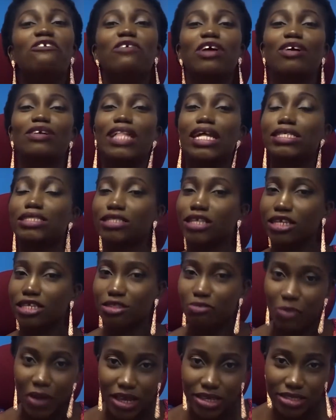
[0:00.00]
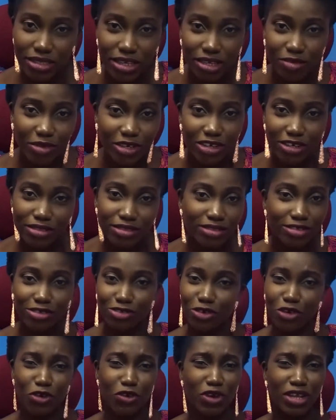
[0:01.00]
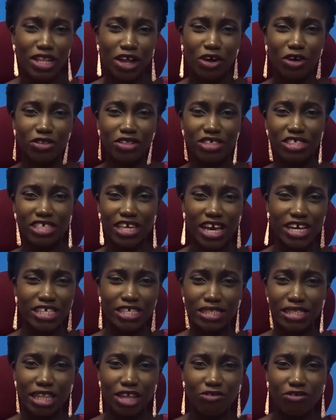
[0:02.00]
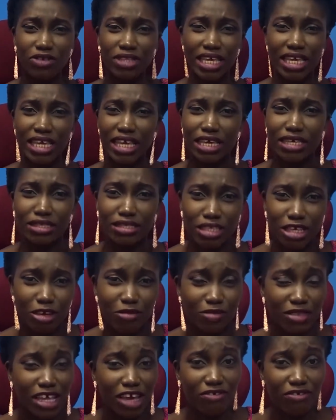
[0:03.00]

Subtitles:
Well, that is expected because, you know, looking at all the charges leveled against him,